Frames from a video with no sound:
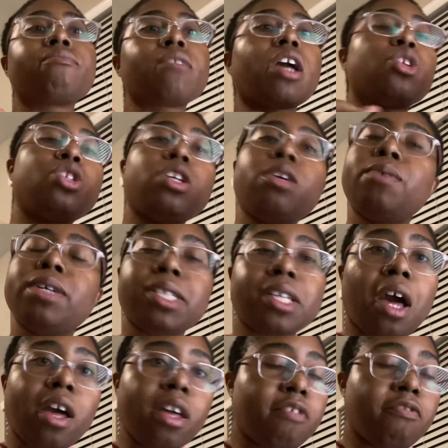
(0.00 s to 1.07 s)
she was
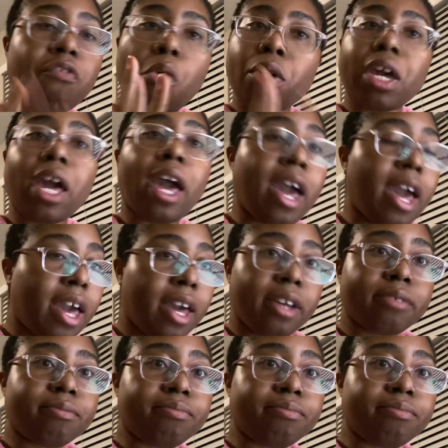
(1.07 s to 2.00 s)
cut in 4K.